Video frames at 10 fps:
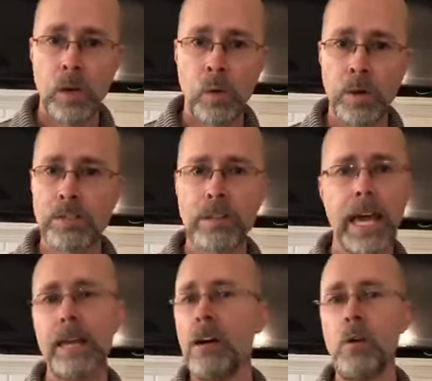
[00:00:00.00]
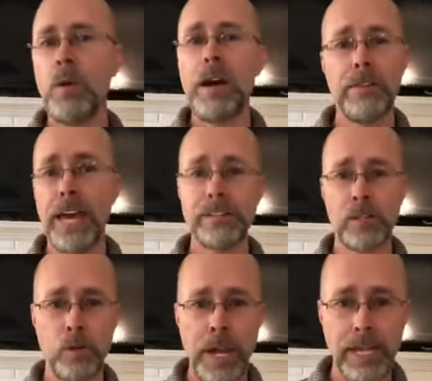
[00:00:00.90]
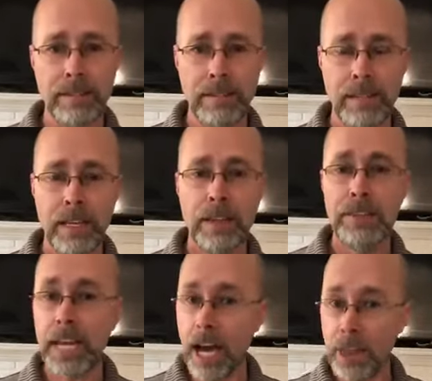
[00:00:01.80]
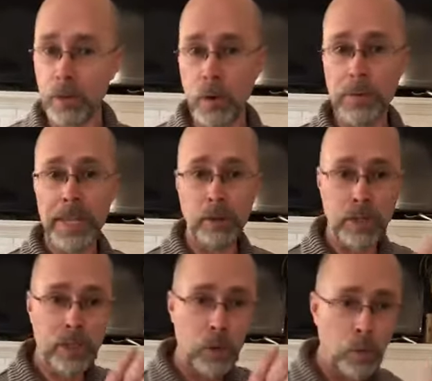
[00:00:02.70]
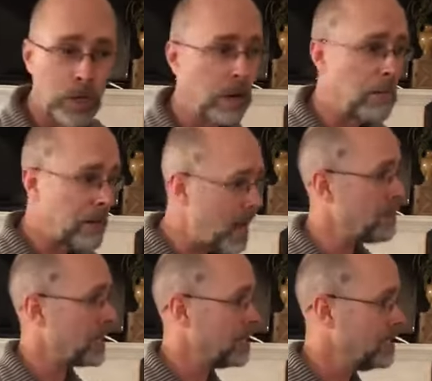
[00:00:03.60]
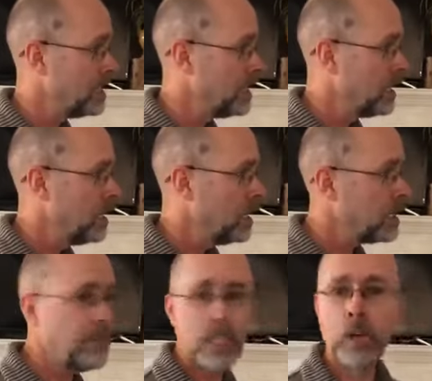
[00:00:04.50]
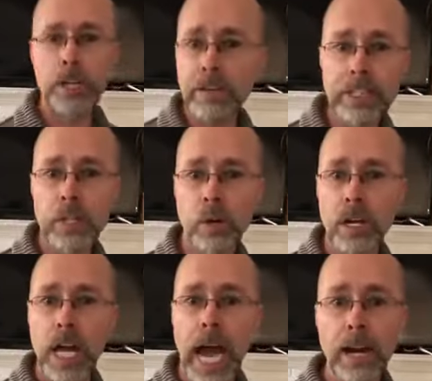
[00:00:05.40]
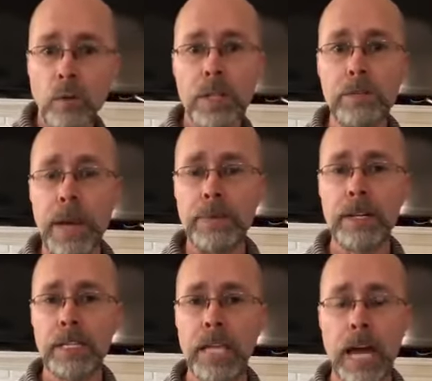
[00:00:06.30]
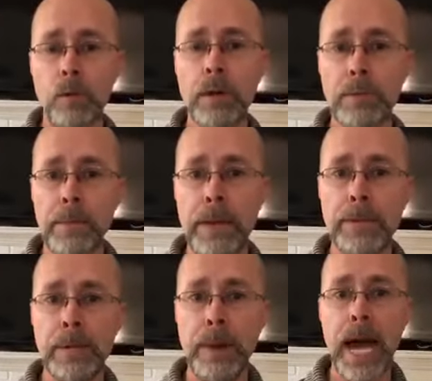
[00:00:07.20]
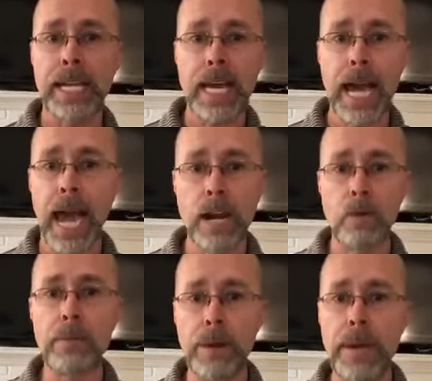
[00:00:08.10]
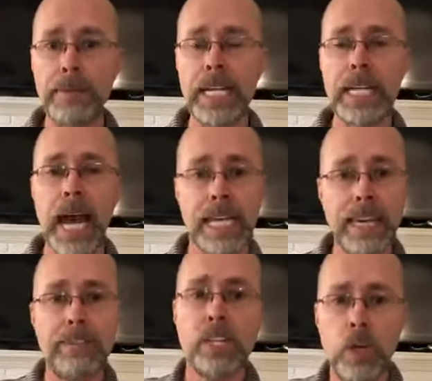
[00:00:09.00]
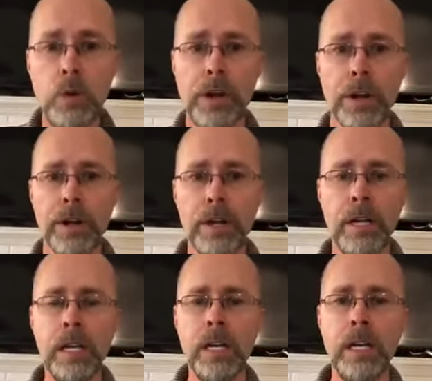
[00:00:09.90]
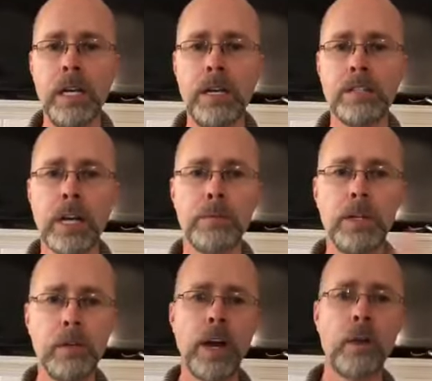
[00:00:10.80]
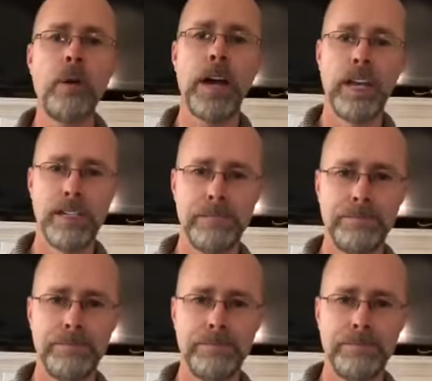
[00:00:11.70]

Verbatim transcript: was like, oh, well, that's great. The other woman that was the real mama, give it to her, give it to her. I don't want the baby to, I don't want my baby to buy, die. I don't want my baby to die. Give it to her. Solomon knew right away.